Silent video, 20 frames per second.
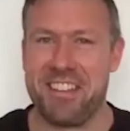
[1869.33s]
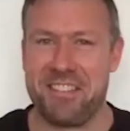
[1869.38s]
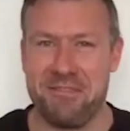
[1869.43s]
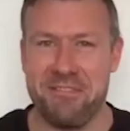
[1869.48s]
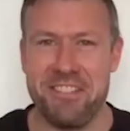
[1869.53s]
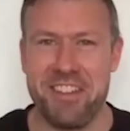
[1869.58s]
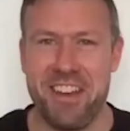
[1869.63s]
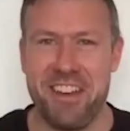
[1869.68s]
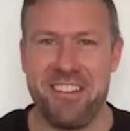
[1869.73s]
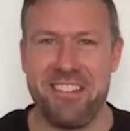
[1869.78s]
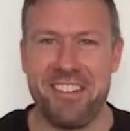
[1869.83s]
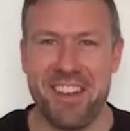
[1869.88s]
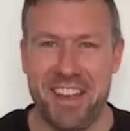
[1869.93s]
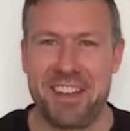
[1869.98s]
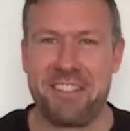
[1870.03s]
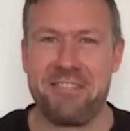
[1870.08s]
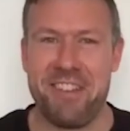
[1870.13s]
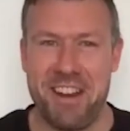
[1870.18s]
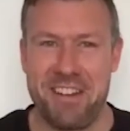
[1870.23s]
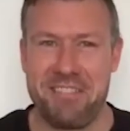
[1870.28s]
will know,
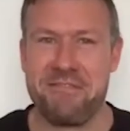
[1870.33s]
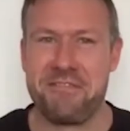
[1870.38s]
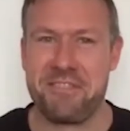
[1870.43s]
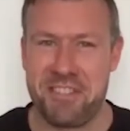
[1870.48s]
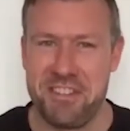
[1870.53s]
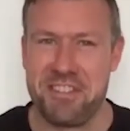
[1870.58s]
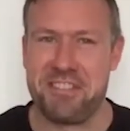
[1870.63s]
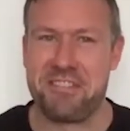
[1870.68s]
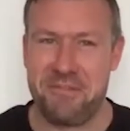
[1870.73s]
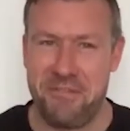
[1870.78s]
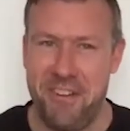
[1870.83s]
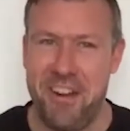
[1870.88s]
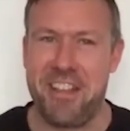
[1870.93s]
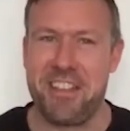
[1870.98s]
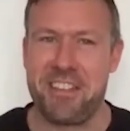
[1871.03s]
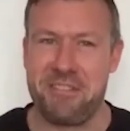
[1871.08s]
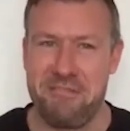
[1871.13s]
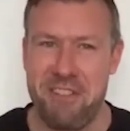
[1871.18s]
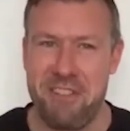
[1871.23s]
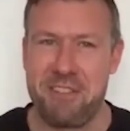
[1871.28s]
like good
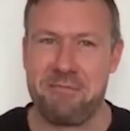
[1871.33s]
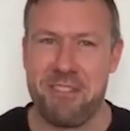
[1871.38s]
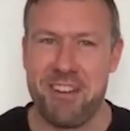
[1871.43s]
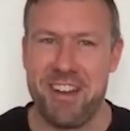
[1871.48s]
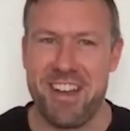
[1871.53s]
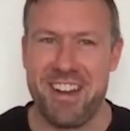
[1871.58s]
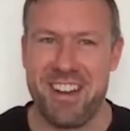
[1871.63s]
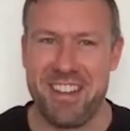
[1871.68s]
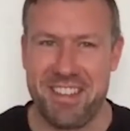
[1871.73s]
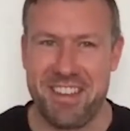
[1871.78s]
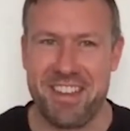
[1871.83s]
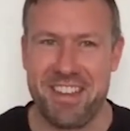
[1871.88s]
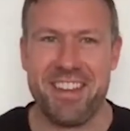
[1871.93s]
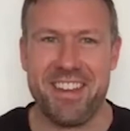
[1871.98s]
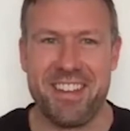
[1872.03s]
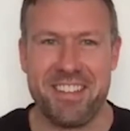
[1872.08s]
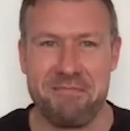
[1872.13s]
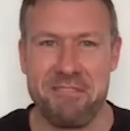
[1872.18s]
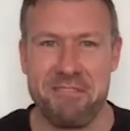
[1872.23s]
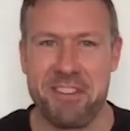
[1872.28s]
French red wine
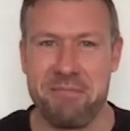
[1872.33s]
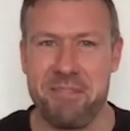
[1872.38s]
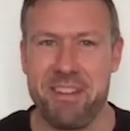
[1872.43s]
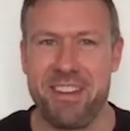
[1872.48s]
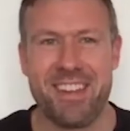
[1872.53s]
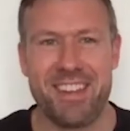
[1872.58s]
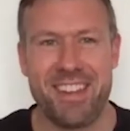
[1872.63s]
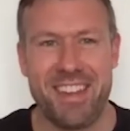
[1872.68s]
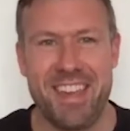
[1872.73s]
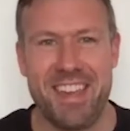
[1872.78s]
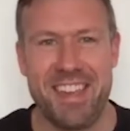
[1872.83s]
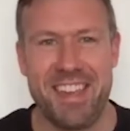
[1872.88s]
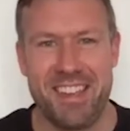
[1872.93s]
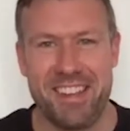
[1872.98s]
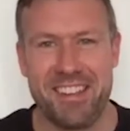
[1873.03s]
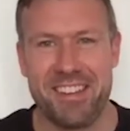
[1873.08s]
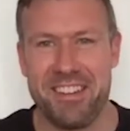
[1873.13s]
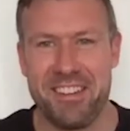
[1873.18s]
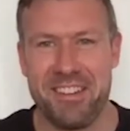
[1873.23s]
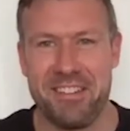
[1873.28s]
is one of my key
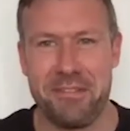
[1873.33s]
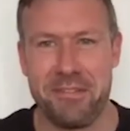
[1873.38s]
kind of